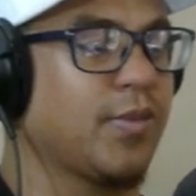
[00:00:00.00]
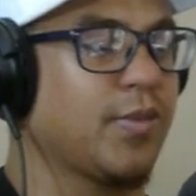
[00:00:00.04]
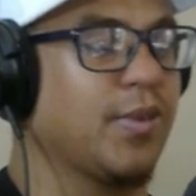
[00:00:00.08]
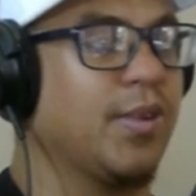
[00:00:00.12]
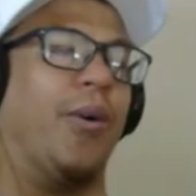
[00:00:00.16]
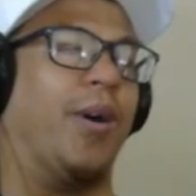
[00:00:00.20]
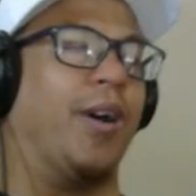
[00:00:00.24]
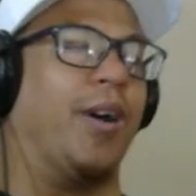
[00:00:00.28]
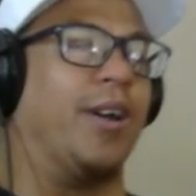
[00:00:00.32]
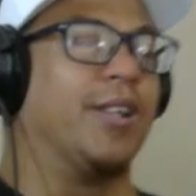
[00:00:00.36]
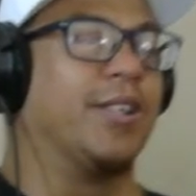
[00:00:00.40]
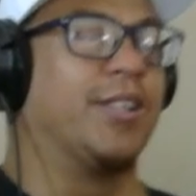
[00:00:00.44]

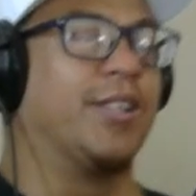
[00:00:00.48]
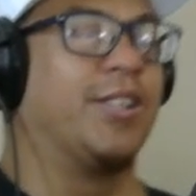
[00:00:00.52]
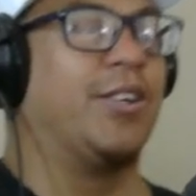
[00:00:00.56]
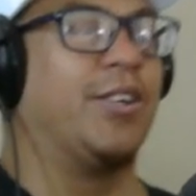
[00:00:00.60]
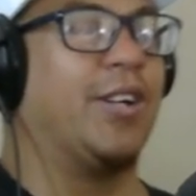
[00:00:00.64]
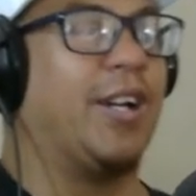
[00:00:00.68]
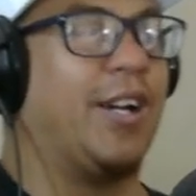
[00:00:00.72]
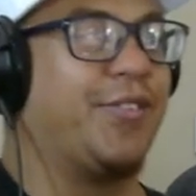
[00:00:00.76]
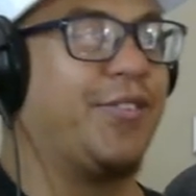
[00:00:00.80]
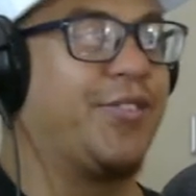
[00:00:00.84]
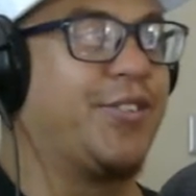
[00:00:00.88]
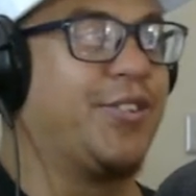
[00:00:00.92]
Well,
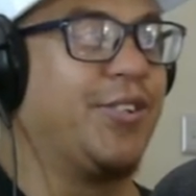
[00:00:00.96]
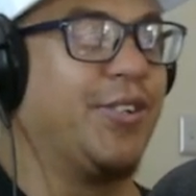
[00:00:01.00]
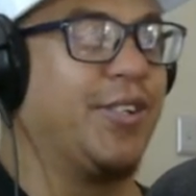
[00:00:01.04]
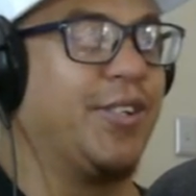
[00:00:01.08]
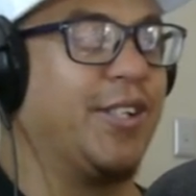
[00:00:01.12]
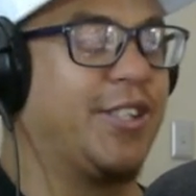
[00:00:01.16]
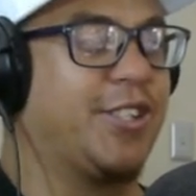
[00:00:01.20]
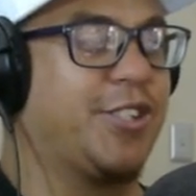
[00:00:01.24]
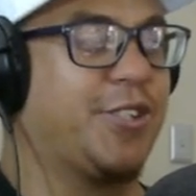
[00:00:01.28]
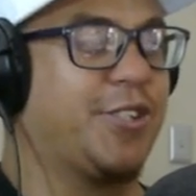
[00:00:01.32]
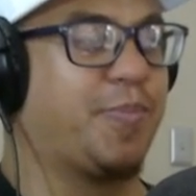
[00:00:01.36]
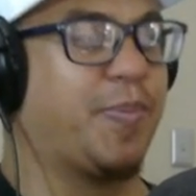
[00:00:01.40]
you have to
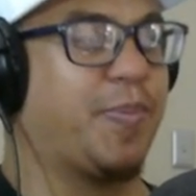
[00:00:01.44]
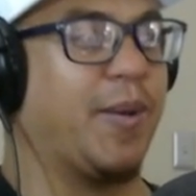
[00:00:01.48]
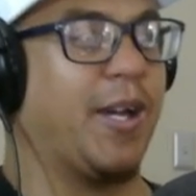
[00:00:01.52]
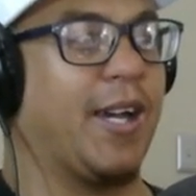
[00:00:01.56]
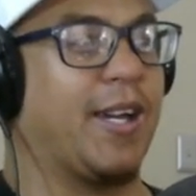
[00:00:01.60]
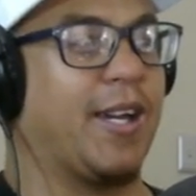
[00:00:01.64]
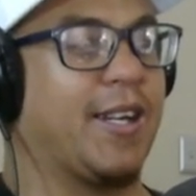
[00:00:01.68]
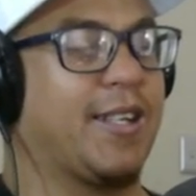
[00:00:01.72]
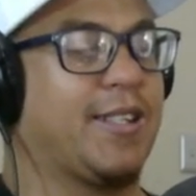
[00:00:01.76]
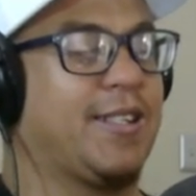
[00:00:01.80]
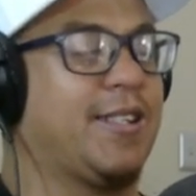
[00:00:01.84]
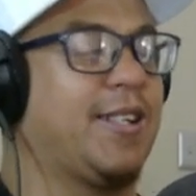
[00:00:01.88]

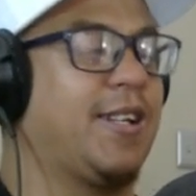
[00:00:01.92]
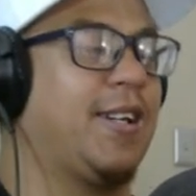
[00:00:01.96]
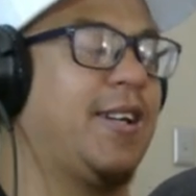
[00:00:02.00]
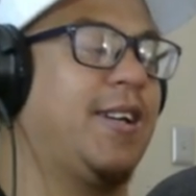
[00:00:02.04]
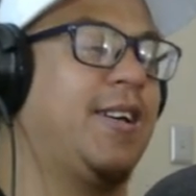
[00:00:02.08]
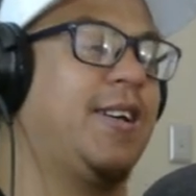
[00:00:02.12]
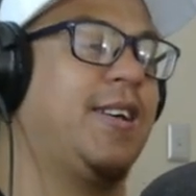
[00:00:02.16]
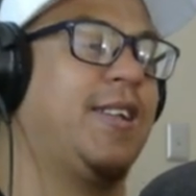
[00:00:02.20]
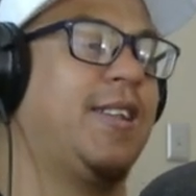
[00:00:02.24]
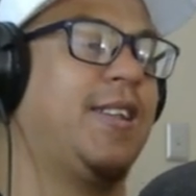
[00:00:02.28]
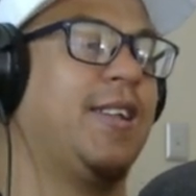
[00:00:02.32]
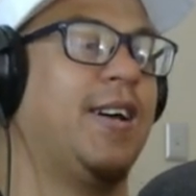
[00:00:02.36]
expect
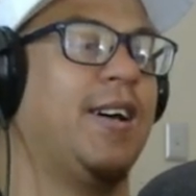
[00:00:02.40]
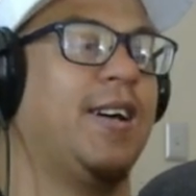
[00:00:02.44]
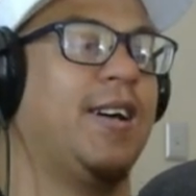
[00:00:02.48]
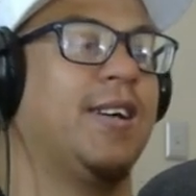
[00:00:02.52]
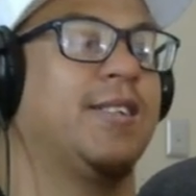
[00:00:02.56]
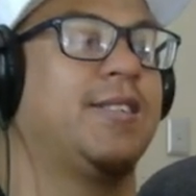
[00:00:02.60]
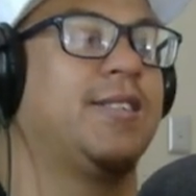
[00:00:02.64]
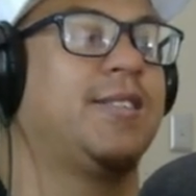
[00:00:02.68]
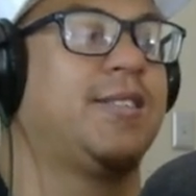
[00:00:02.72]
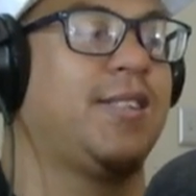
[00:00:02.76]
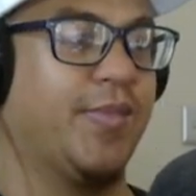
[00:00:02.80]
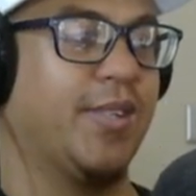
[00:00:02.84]

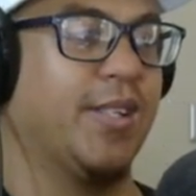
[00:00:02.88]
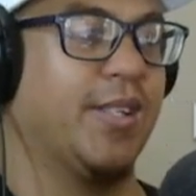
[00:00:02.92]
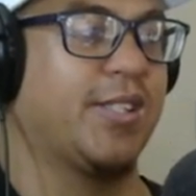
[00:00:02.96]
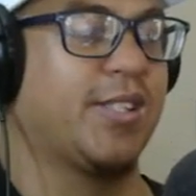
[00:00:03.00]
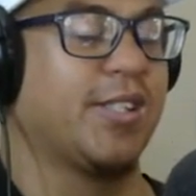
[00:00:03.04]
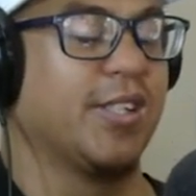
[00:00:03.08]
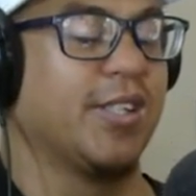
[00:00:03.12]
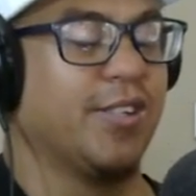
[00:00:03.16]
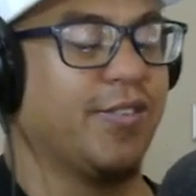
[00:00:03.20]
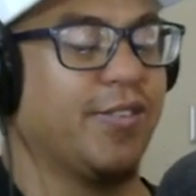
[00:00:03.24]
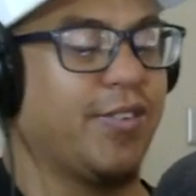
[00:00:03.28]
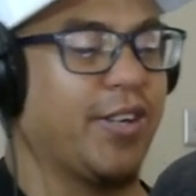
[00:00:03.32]
that the
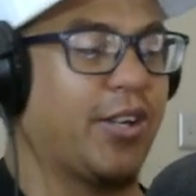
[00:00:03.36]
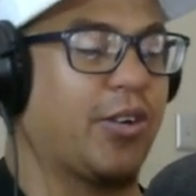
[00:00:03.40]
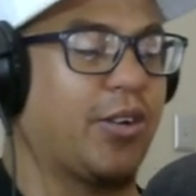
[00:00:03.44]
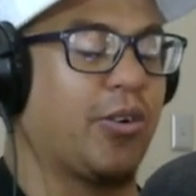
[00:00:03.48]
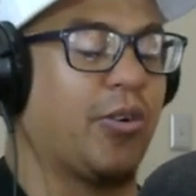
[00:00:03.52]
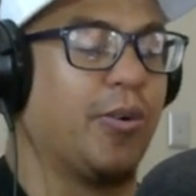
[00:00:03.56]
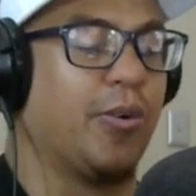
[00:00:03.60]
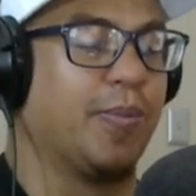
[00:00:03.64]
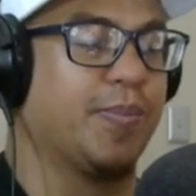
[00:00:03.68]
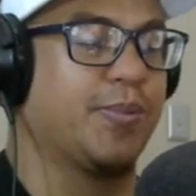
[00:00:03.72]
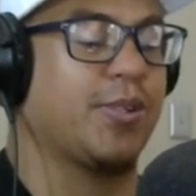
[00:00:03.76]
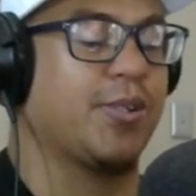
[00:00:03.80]
survey
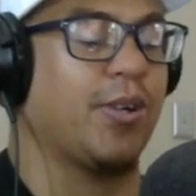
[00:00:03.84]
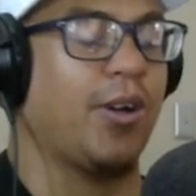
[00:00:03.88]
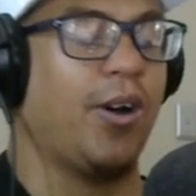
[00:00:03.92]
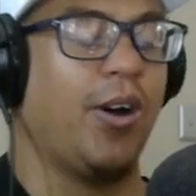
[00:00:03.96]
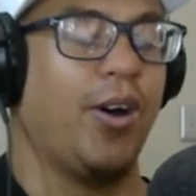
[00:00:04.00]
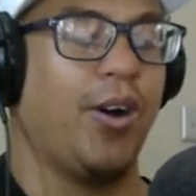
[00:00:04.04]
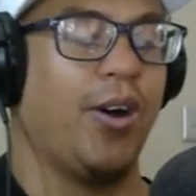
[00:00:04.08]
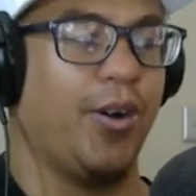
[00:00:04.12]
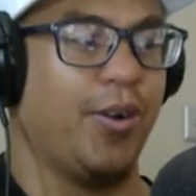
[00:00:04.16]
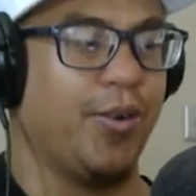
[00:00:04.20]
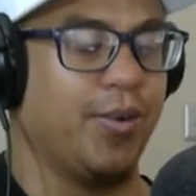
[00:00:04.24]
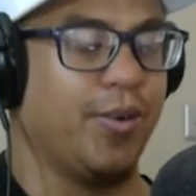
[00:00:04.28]
corps
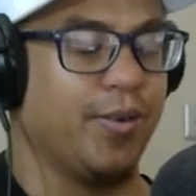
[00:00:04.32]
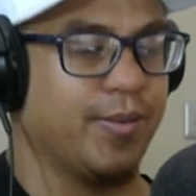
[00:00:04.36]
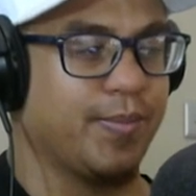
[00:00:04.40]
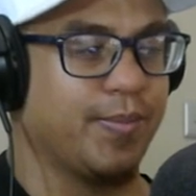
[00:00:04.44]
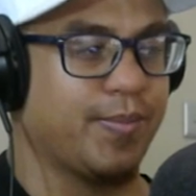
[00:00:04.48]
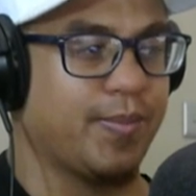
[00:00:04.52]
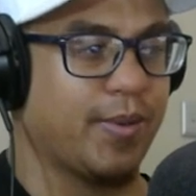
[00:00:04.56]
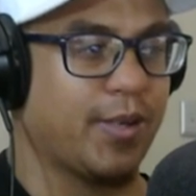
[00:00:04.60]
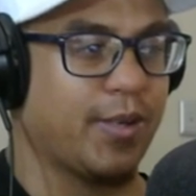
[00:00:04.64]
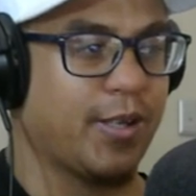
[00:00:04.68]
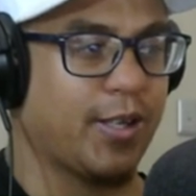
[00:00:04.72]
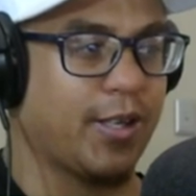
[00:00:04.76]
are
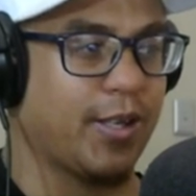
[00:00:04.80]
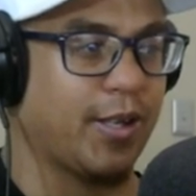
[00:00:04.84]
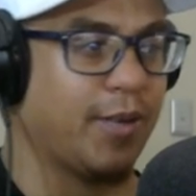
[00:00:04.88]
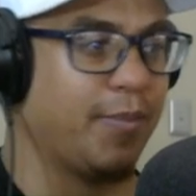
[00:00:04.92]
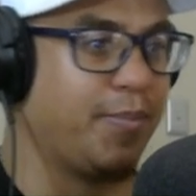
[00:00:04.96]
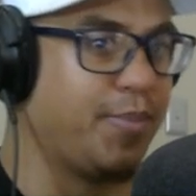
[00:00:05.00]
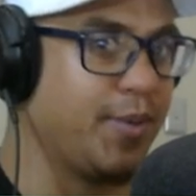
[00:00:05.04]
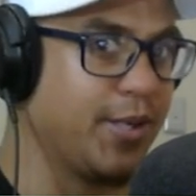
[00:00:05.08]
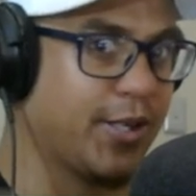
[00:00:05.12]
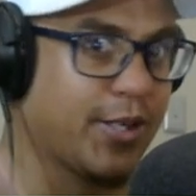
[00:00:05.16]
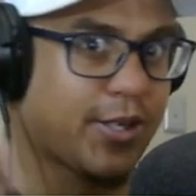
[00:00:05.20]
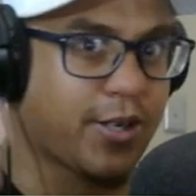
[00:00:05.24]
a
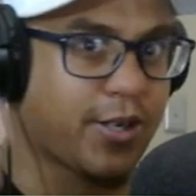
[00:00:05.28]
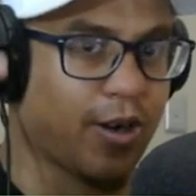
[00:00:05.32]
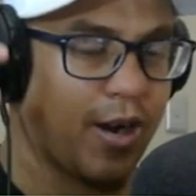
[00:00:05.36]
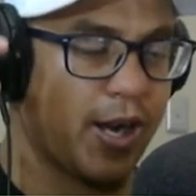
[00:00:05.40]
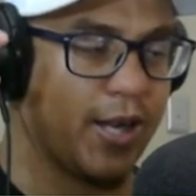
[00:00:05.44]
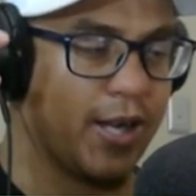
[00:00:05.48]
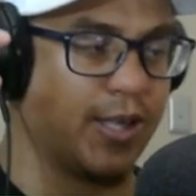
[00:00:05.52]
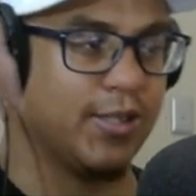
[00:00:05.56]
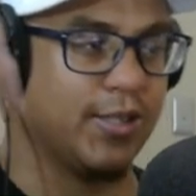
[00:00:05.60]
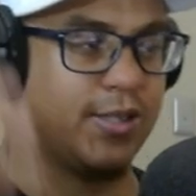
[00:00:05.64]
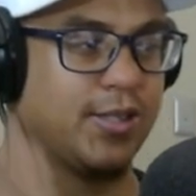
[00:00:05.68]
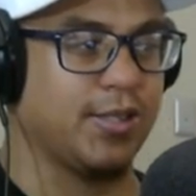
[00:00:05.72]
bit
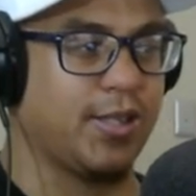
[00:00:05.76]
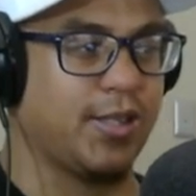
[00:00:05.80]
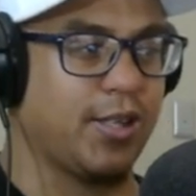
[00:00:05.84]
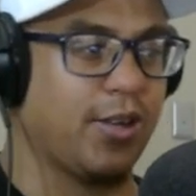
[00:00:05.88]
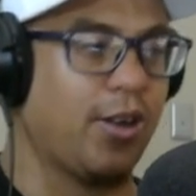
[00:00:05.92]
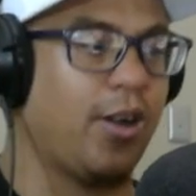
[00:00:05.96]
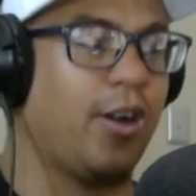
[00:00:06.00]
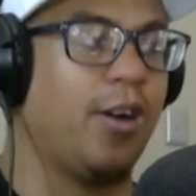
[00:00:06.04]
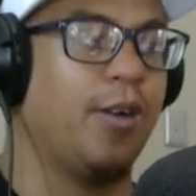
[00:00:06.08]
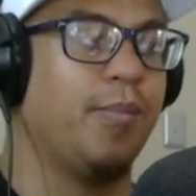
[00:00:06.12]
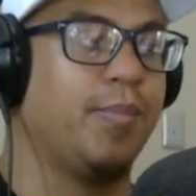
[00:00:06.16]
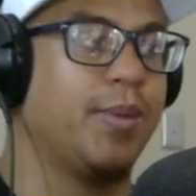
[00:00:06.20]
crazy. They
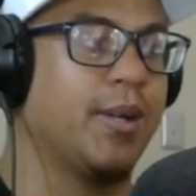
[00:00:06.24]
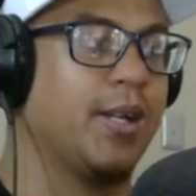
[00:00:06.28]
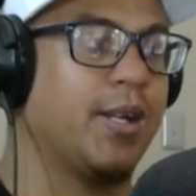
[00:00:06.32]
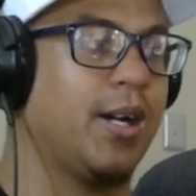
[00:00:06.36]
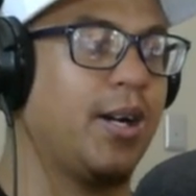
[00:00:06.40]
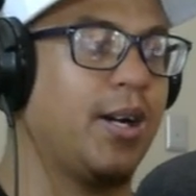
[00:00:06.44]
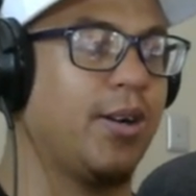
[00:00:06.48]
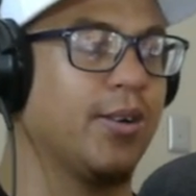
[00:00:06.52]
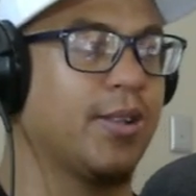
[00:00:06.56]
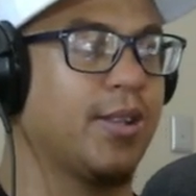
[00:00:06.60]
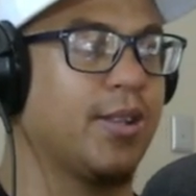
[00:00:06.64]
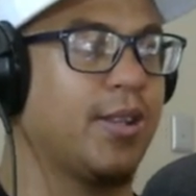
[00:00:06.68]
are a bit
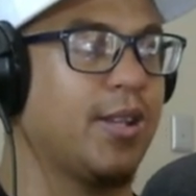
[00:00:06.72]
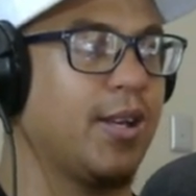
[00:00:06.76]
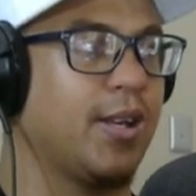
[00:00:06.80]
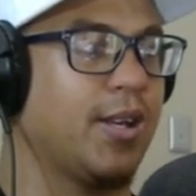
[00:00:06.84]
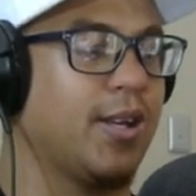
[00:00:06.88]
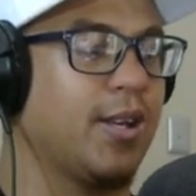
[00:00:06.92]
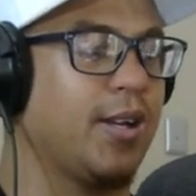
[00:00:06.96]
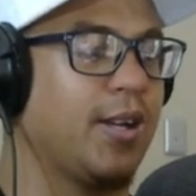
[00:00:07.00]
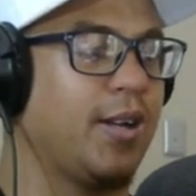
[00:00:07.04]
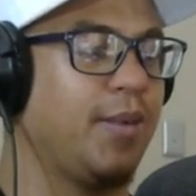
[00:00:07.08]
out there.